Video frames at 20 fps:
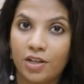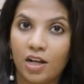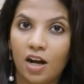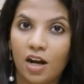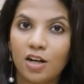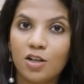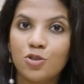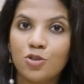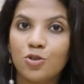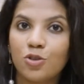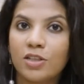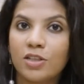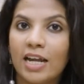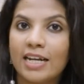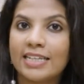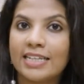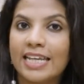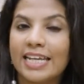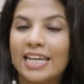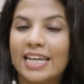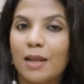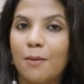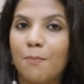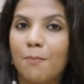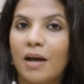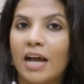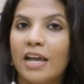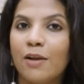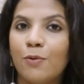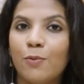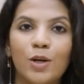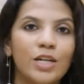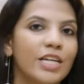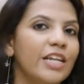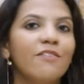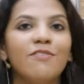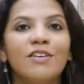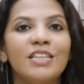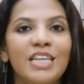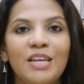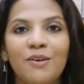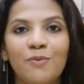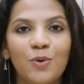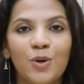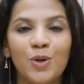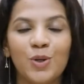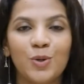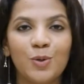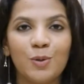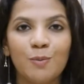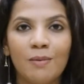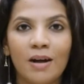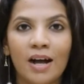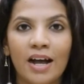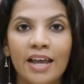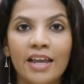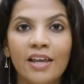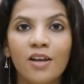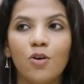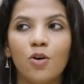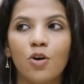card so that they can buy whatever they want to buy.